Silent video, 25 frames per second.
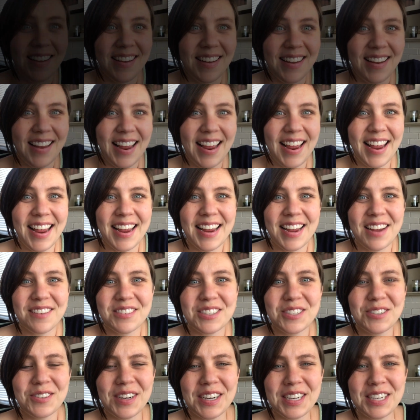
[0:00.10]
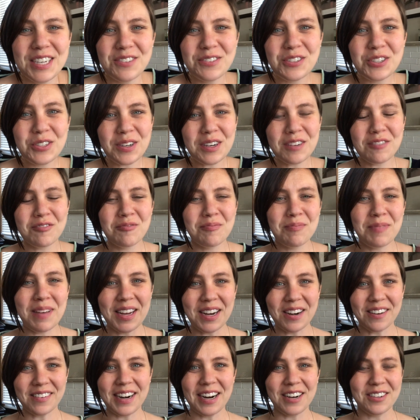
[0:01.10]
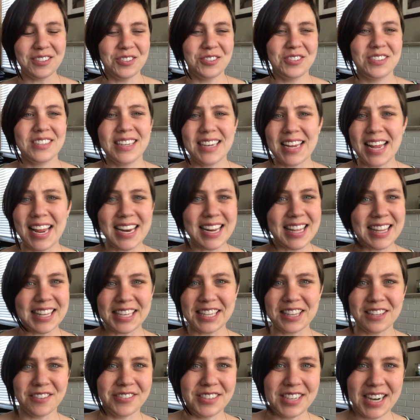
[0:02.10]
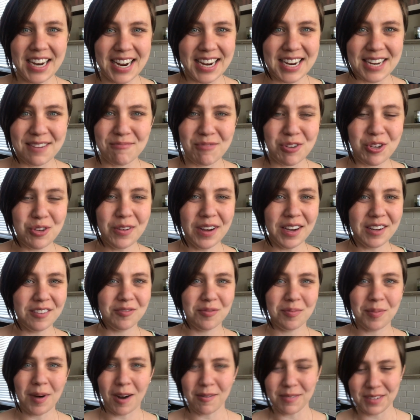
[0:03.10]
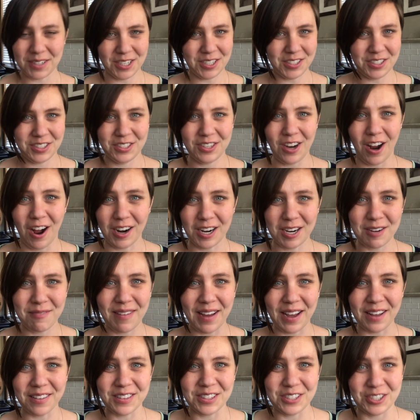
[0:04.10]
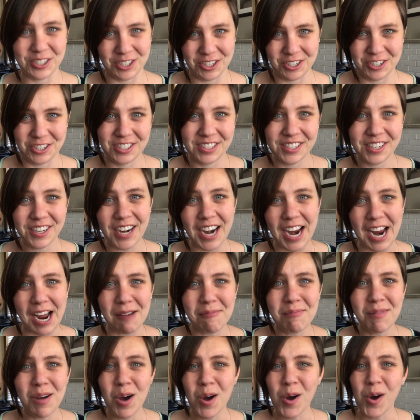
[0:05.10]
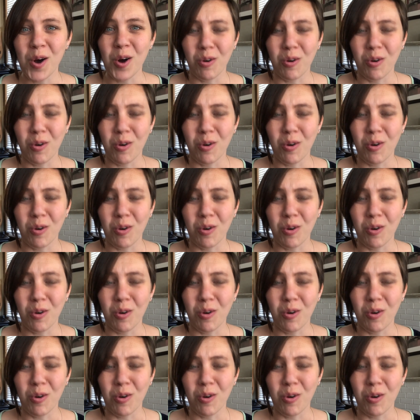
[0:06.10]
Hey everyone, if you have been around New City any length of time, you have probably heard us talk about the Church Center app.